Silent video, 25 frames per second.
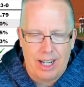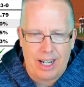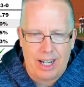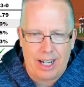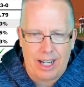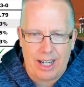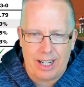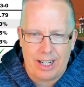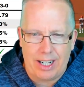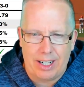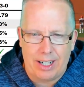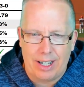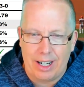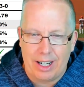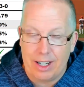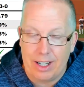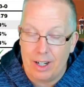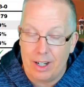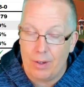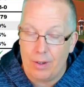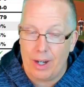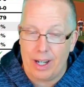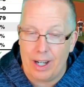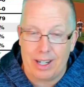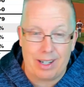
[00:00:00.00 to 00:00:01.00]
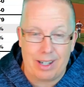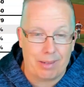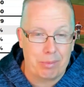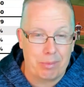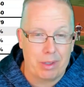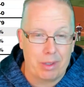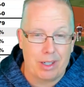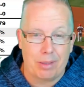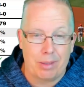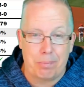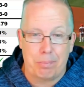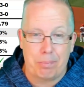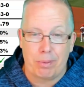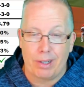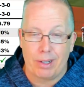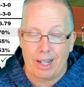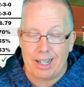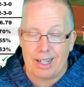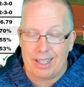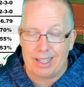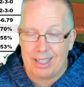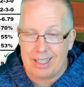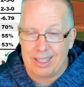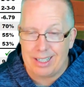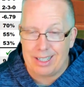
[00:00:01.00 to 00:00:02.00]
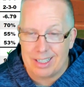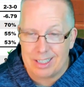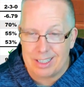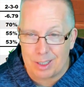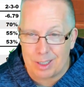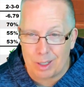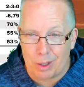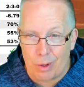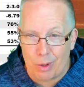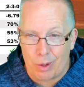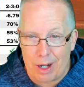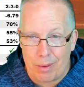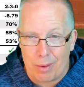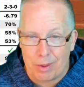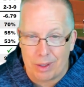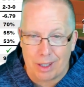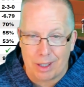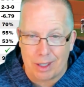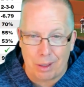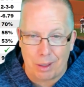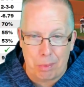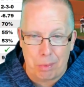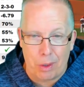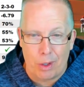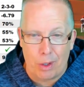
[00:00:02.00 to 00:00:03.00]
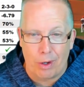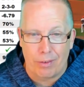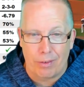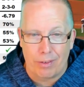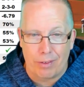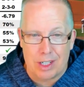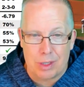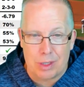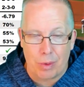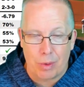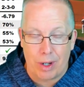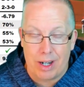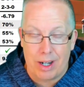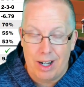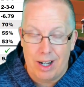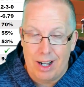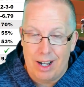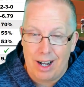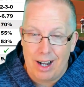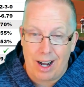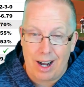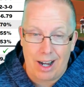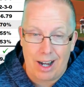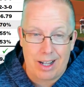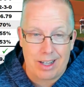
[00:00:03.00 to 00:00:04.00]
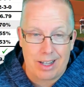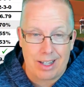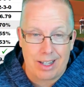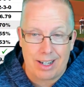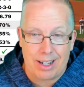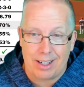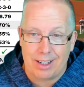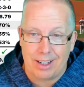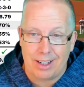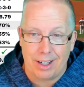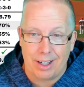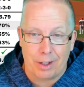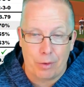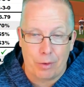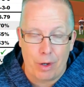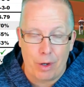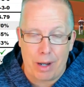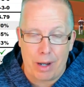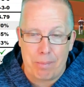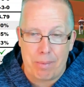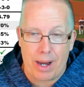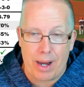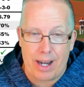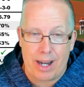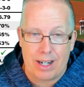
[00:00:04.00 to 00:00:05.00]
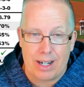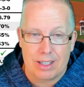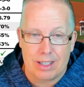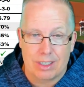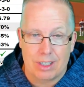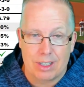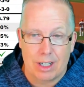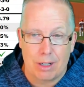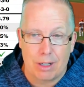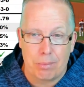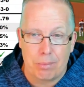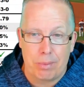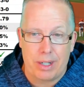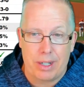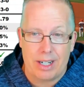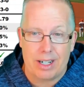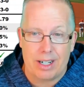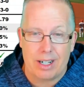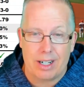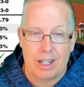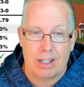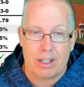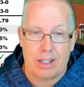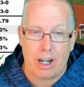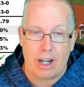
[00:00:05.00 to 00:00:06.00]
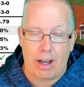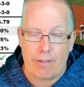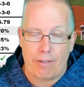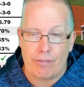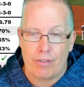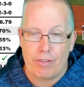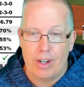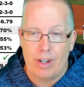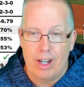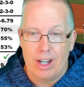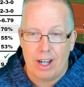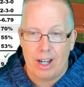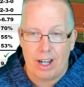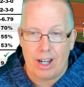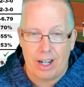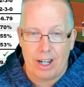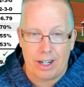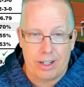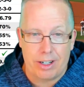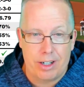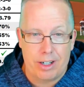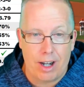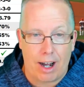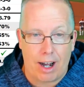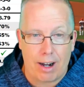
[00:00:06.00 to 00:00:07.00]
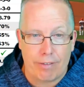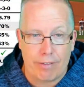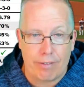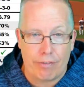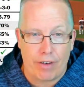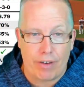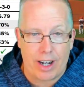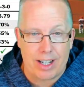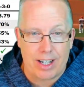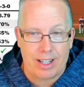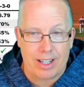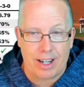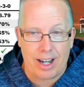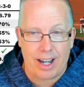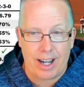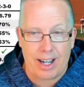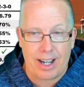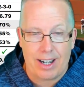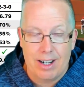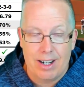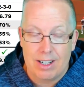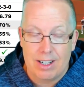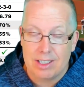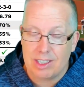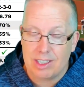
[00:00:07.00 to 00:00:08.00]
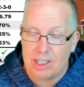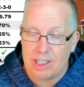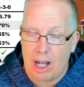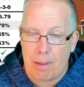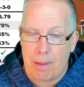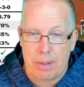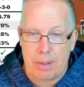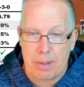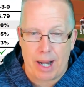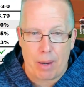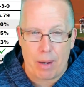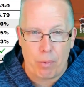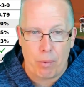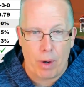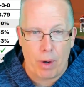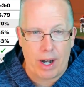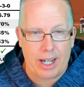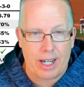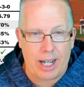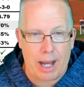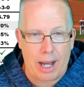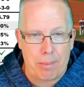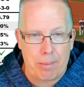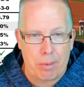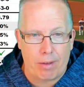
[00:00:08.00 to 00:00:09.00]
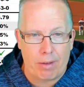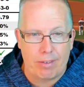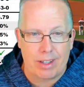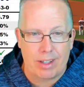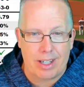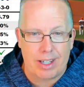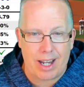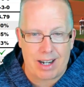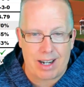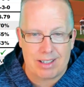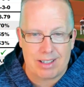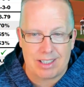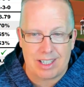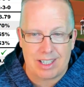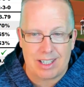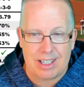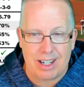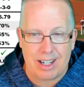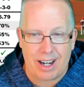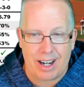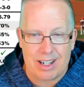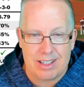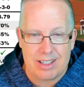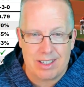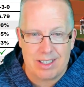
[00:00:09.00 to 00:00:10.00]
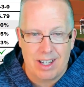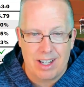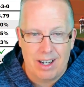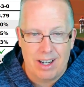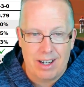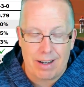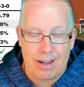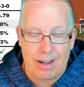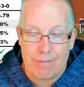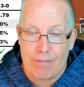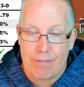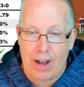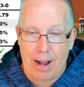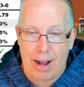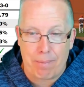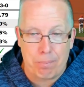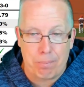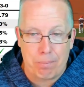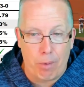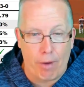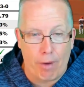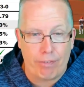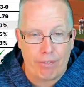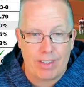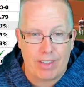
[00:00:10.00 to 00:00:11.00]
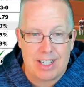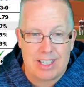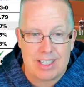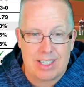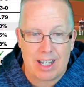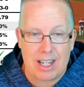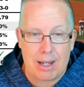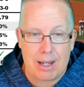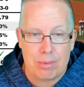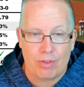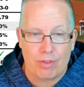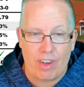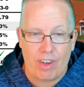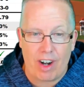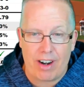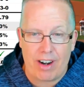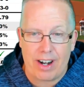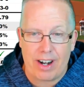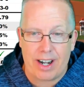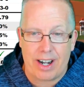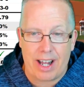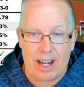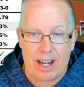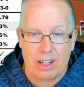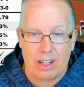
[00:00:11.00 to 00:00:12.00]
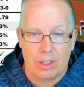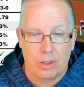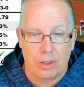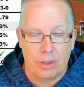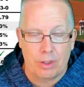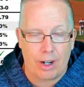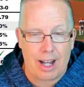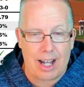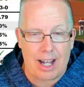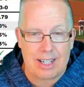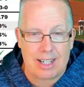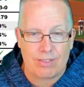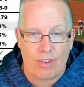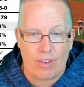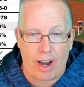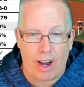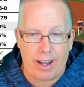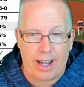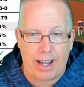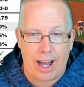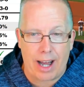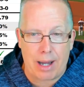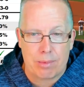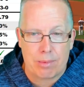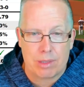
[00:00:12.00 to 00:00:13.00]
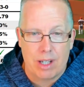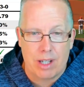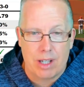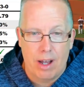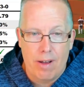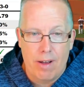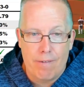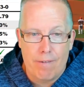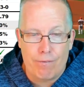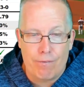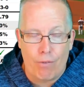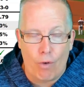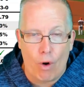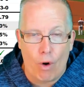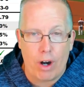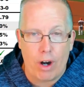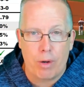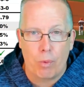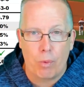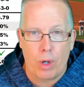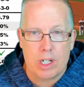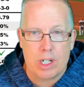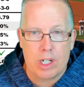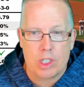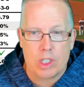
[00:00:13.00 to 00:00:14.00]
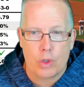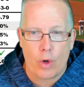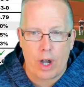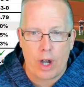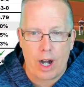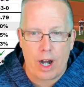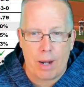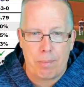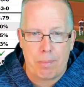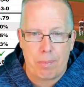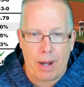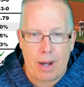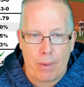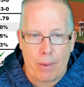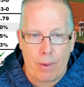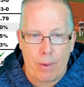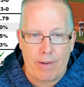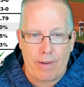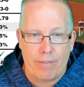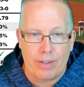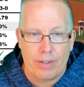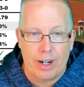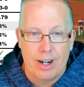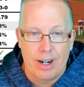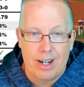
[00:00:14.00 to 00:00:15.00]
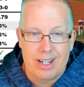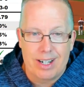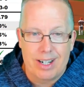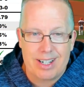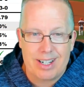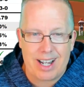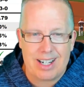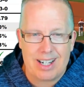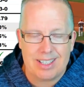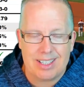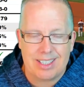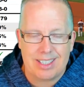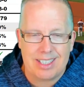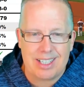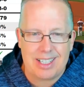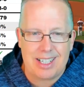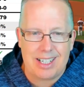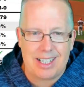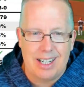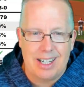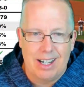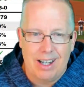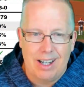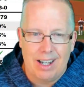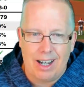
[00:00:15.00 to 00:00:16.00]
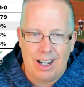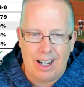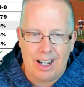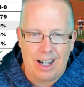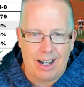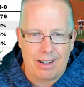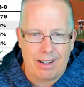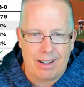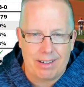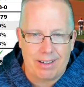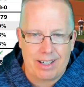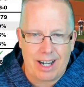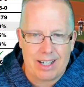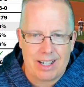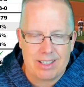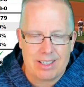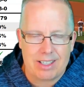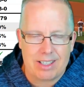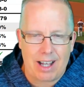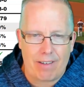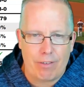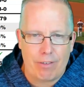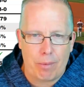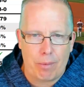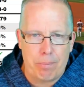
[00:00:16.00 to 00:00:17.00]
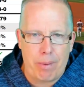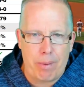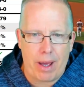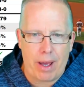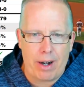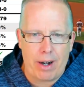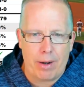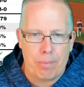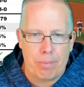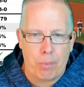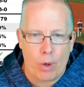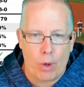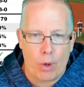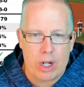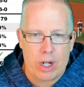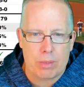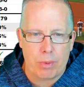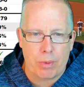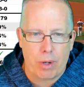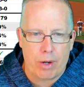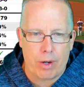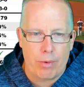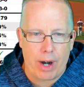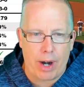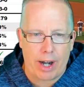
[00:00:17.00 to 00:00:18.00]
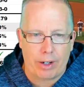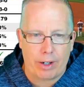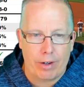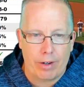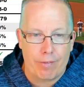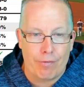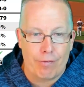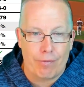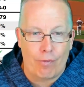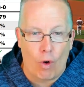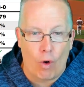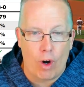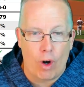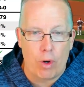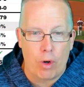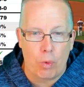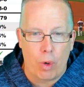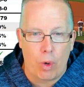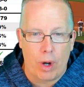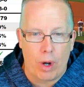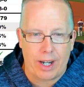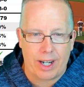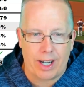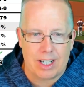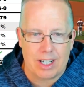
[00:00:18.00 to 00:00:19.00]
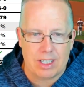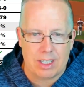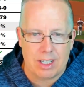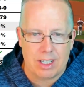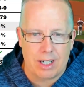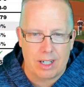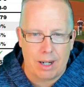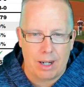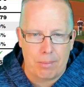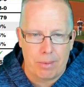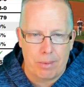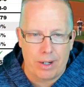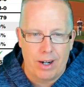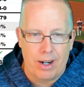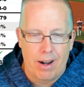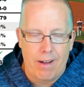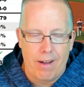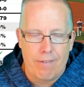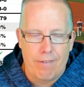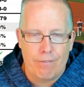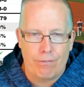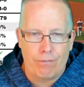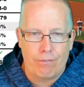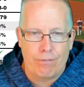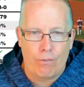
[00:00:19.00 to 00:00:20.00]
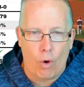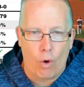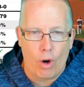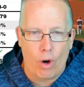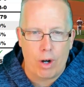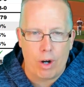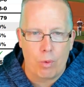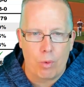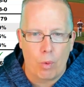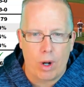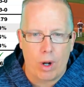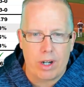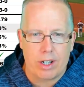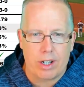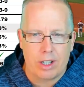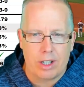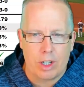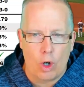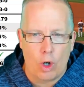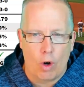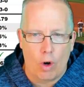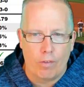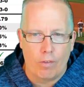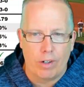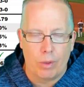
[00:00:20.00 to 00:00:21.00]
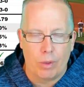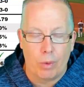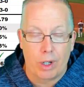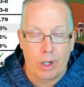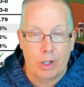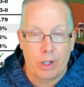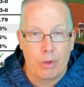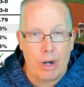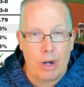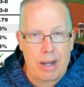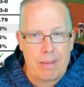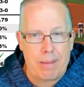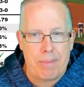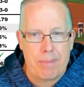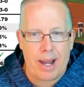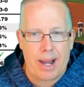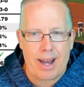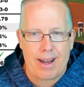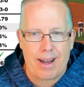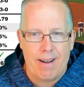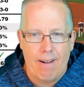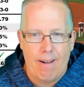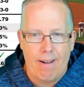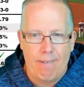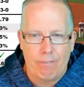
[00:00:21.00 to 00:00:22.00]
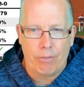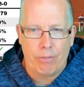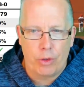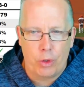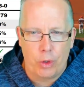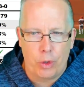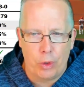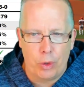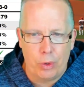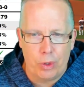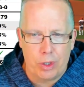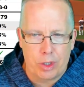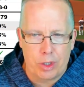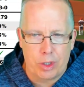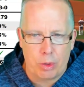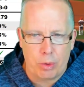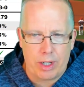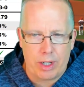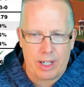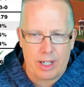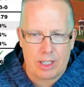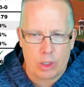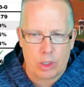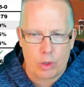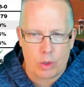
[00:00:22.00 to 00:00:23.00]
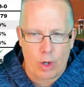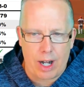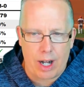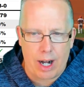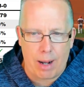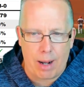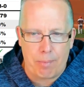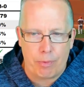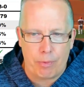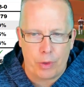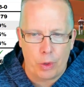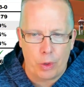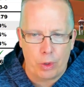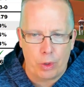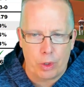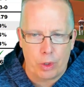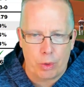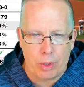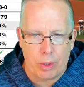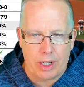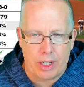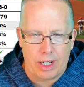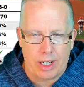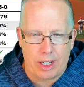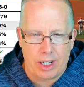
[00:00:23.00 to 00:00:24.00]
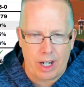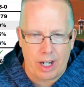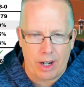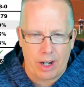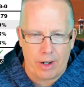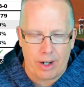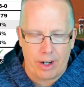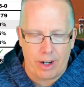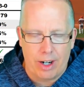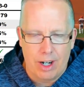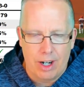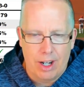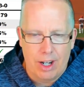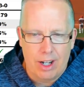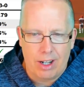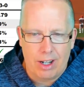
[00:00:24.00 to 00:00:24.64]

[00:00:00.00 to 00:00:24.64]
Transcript: And you know what? I'm going to politely disagree with the computer on this one. I think Green Bay is going to be in a tough dogfight today, stopping that running game of the Tennessee Titans. In fact, both these teams very identical in their last five games, 4-1 straight up. However, Tennessee tends to have a better point spread record, 4-1 against the number, 4-1 to the over, where Green Bay 2-3 straight up, 2-3 to the under.